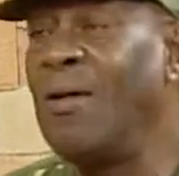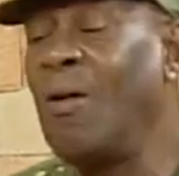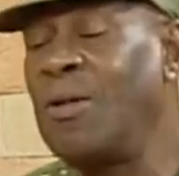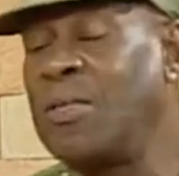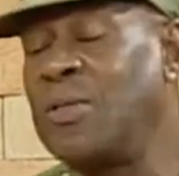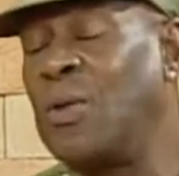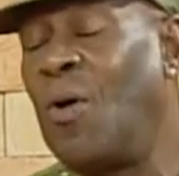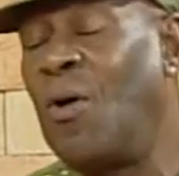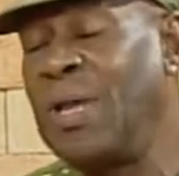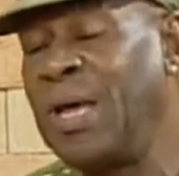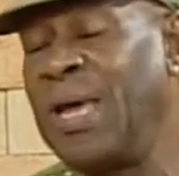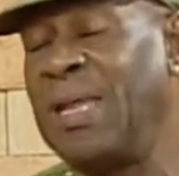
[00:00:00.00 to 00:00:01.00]
also,
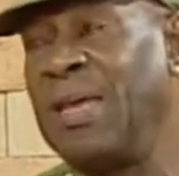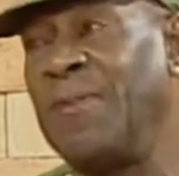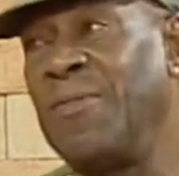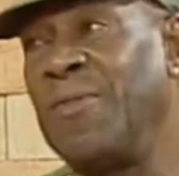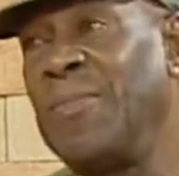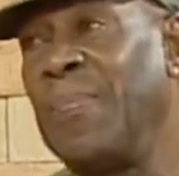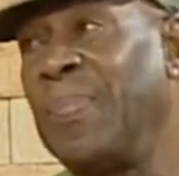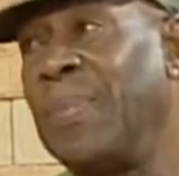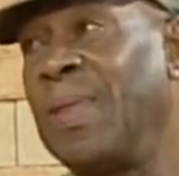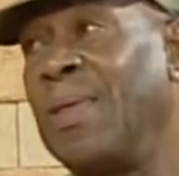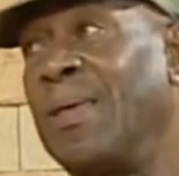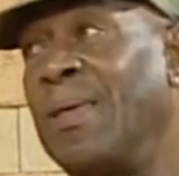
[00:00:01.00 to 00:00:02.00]
or they can even,
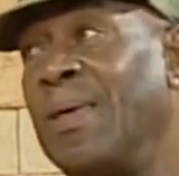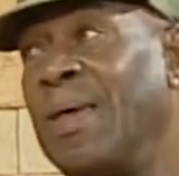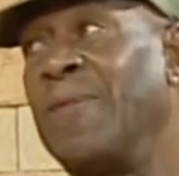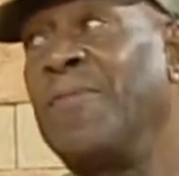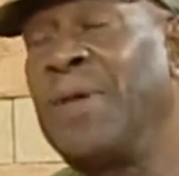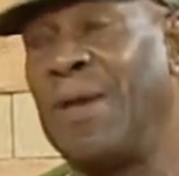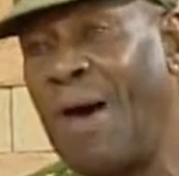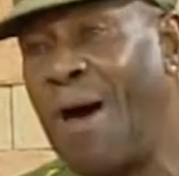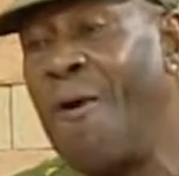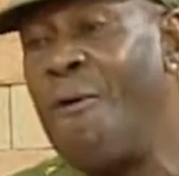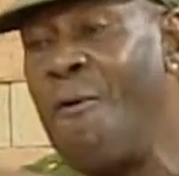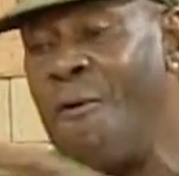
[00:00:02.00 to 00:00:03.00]
if they
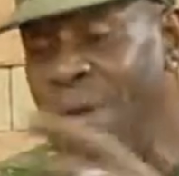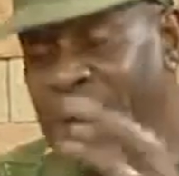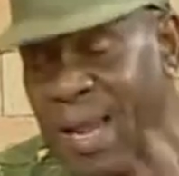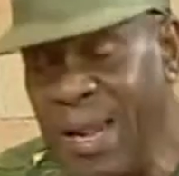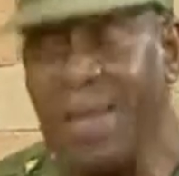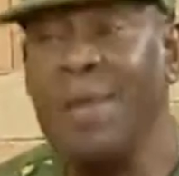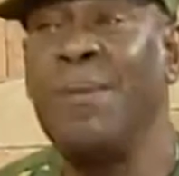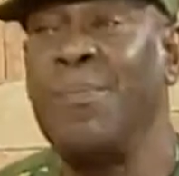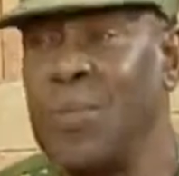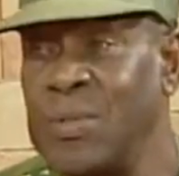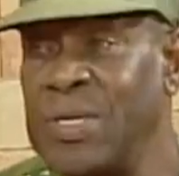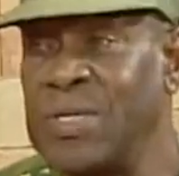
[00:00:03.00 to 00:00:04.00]
are really
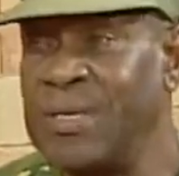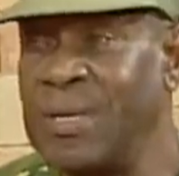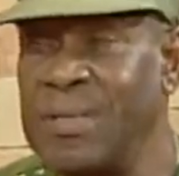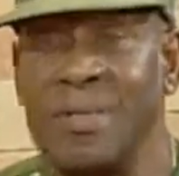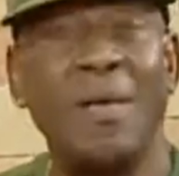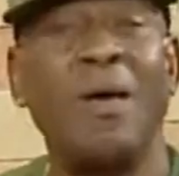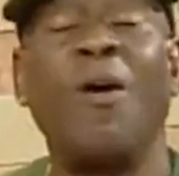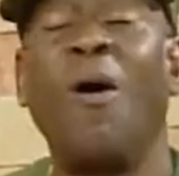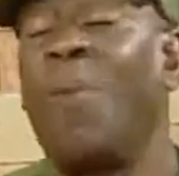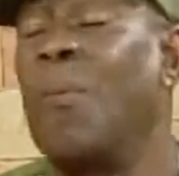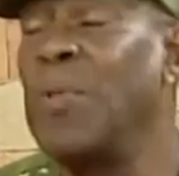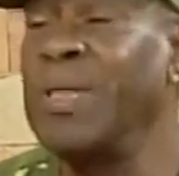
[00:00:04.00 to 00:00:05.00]
musicians,
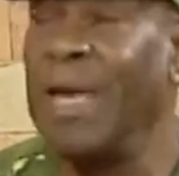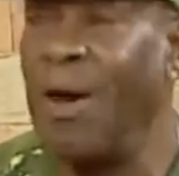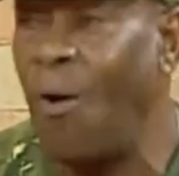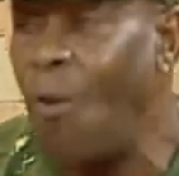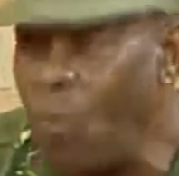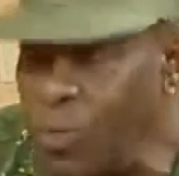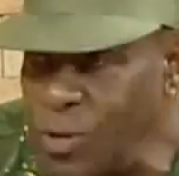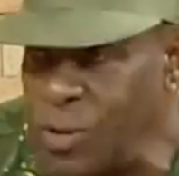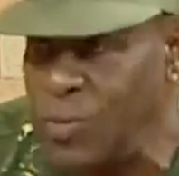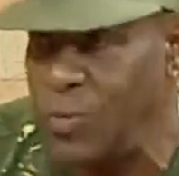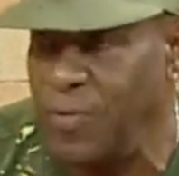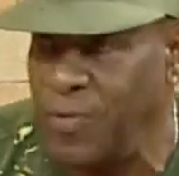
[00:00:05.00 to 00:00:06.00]
come up with their own
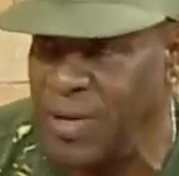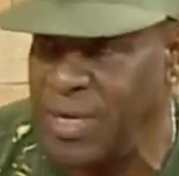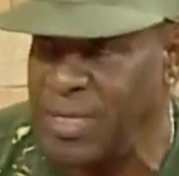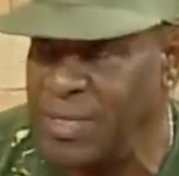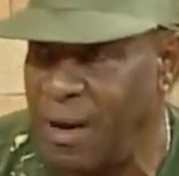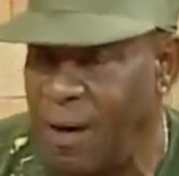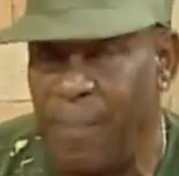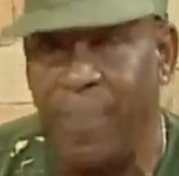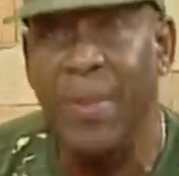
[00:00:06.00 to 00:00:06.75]
tune for the mm -hmm. song.